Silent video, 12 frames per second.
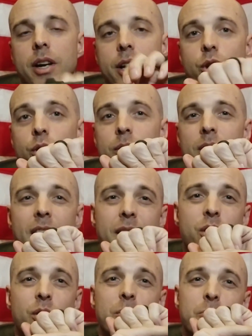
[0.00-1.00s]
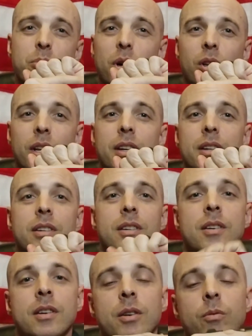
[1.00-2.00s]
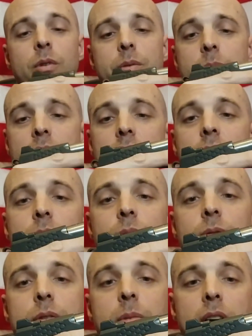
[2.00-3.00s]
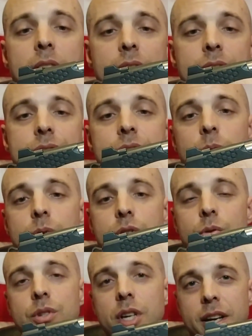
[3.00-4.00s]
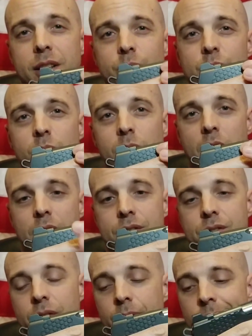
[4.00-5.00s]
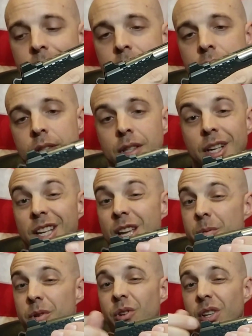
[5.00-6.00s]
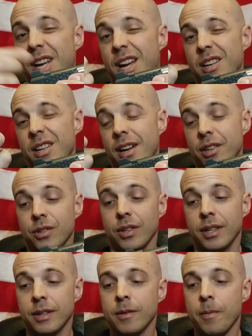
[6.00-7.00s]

I couldn't pull it with my hands. It was too tight. It was too locked. So, that came in really handy, actually.